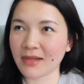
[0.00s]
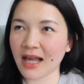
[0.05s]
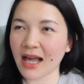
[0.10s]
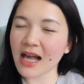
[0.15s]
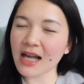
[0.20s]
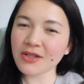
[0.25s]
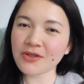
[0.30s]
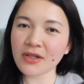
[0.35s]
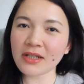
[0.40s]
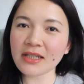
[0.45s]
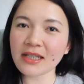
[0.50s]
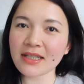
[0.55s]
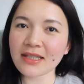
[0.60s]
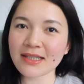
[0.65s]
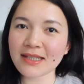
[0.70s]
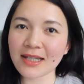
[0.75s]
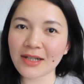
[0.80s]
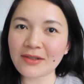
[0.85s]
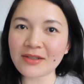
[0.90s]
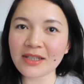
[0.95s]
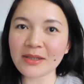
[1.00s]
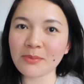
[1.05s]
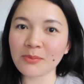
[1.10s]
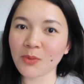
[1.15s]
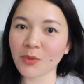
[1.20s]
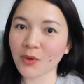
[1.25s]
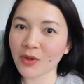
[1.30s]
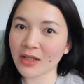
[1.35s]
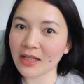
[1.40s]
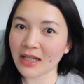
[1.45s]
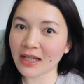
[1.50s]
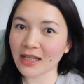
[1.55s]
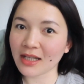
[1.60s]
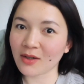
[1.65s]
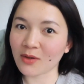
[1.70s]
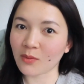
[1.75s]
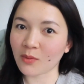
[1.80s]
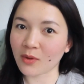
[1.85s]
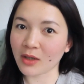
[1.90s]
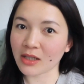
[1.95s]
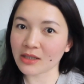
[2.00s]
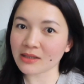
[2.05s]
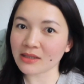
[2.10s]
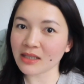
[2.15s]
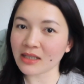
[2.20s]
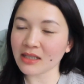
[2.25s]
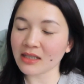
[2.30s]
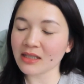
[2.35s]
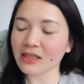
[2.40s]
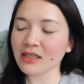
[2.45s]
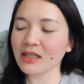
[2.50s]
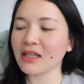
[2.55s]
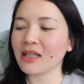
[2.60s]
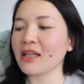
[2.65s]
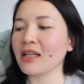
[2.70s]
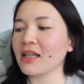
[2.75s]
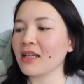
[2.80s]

actually it sounded more like a warning,